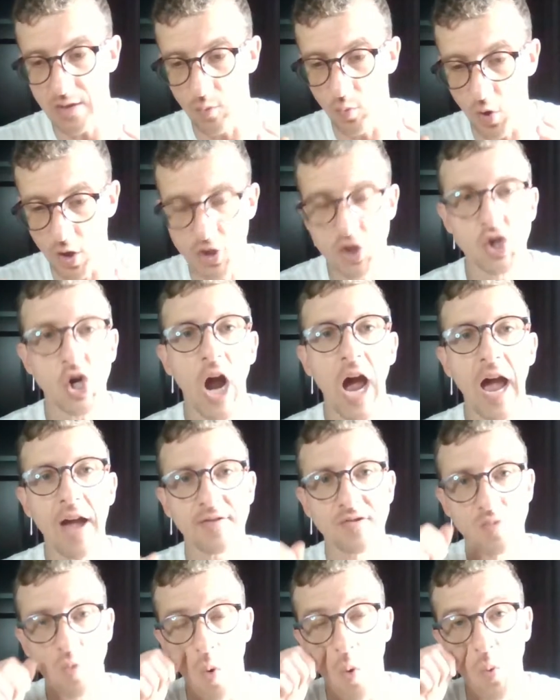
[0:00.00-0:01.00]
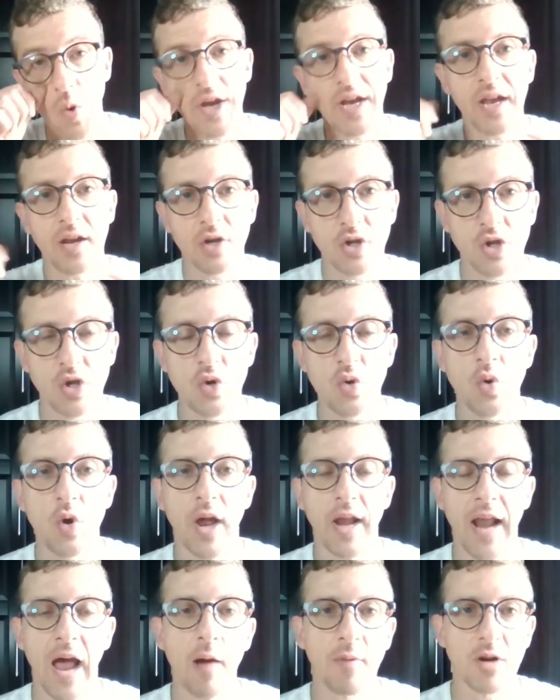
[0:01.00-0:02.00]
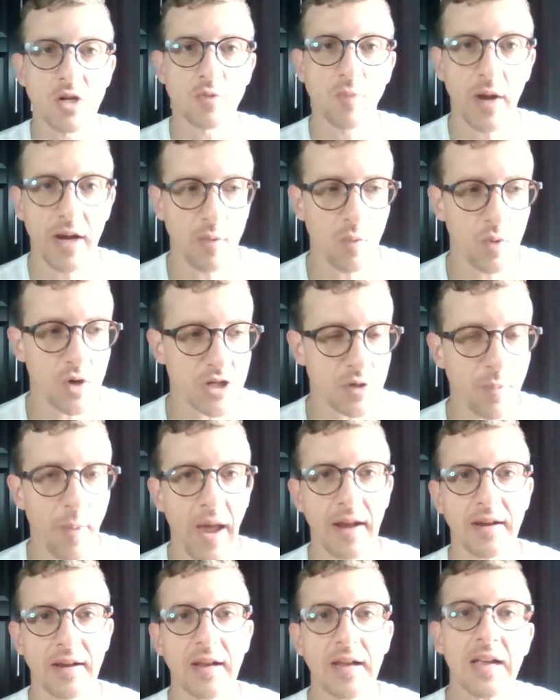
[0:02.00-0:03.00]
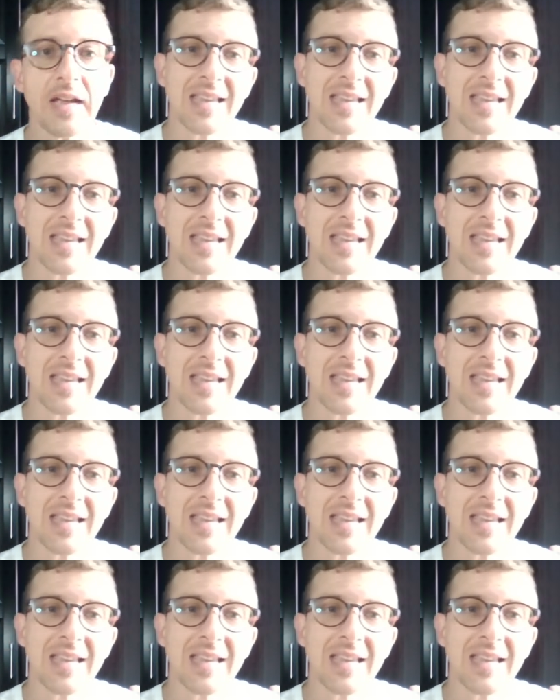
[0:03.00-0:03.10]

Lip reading: what drives what we can do and how much money we spend.